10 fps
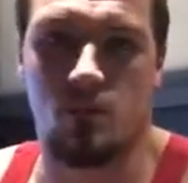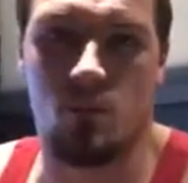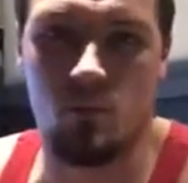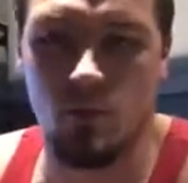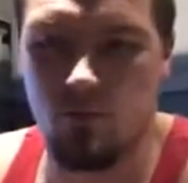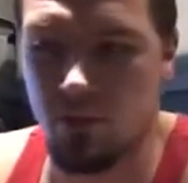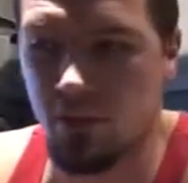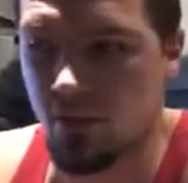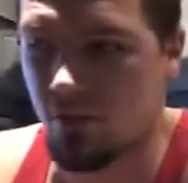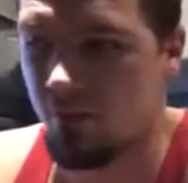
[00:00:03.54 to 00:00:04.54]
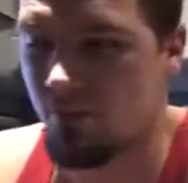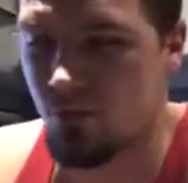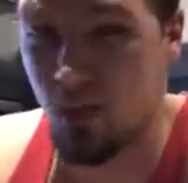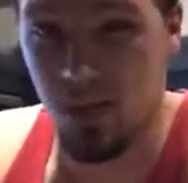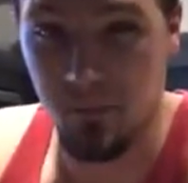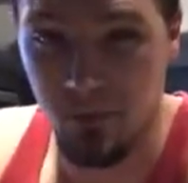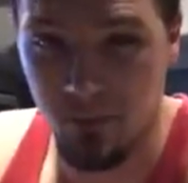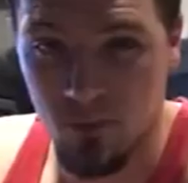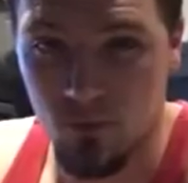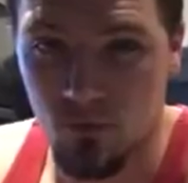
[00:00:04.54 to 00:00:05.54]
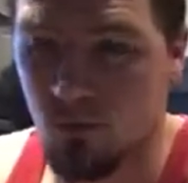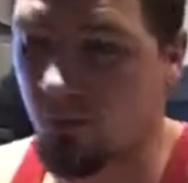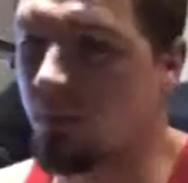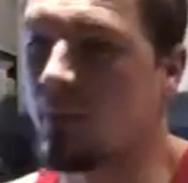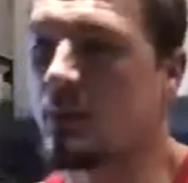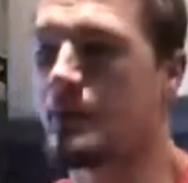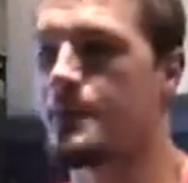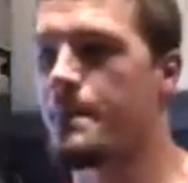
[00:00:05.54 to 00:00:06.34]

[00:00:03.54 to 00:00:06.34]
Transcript: more video. Try to make it real short, but